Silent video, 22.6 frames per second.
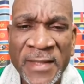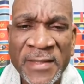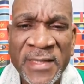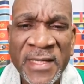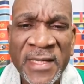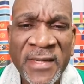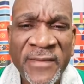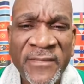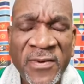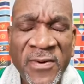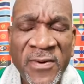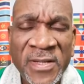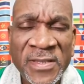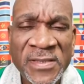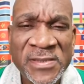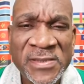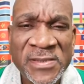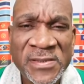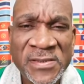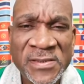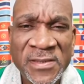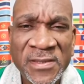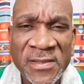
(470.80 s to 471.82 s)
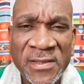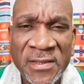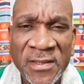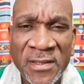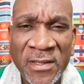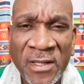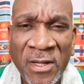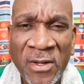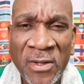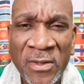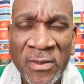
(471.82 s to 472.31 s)
And deliverance
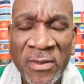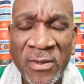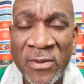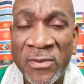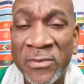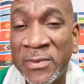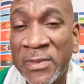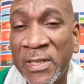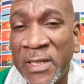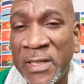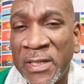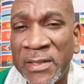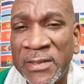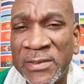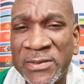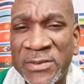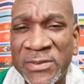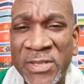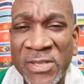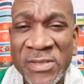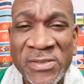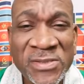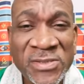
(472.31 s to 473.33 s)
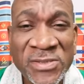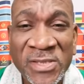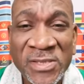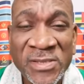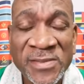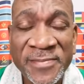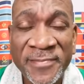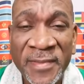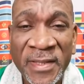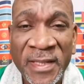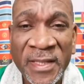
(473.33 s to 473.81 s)
uh, uh, doesn't
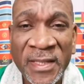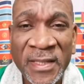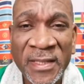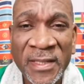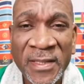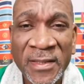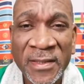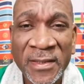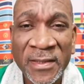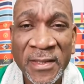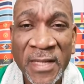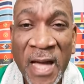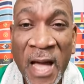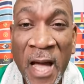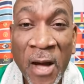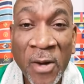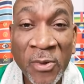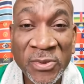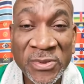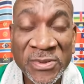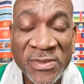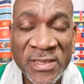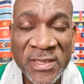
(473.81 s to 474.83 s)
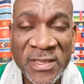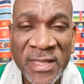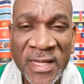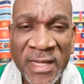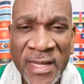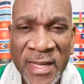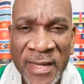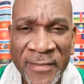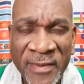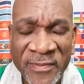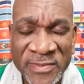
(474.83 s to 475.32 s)
just mean out in
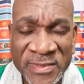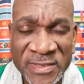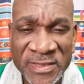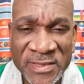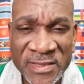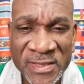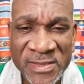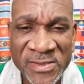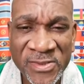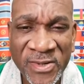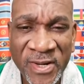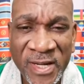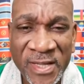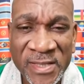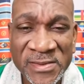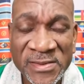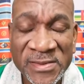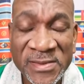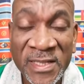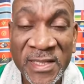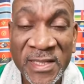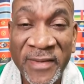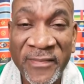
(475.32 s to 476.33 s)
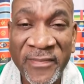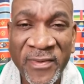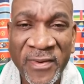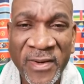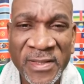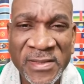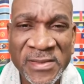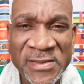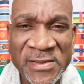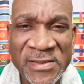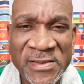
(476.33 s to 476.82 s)
the name of Jesus Christ.
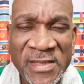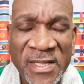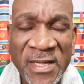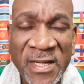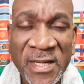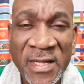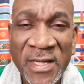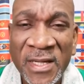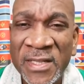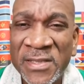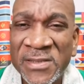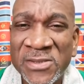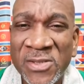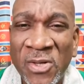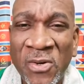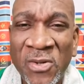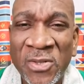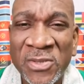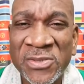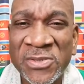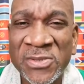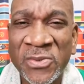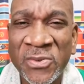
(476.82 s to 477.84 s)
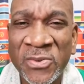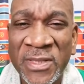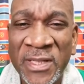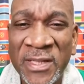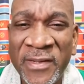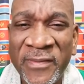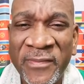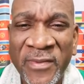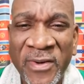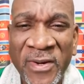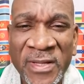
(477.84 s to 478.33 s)
Deliverance is also
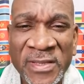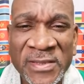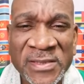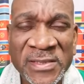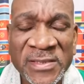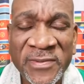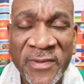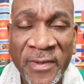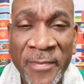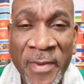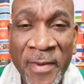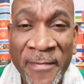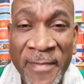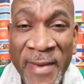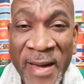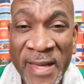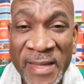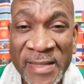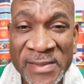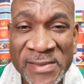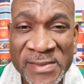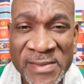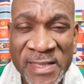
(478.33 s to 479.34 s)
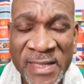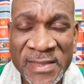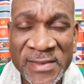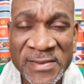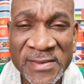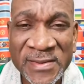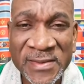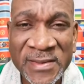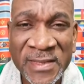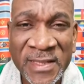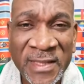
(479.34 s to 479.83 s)
deliverance from a
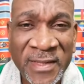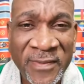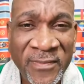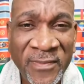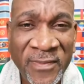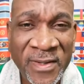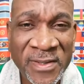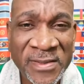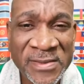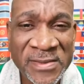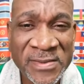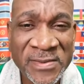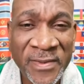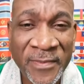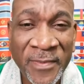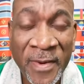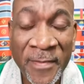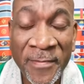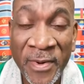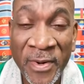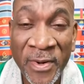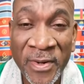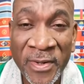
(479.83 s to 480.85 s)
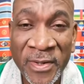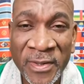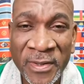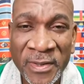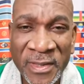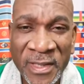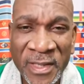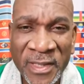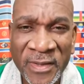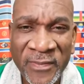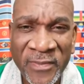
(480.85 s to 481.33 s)
mindset, deliverance from a
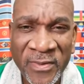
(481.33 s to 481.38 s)
burden,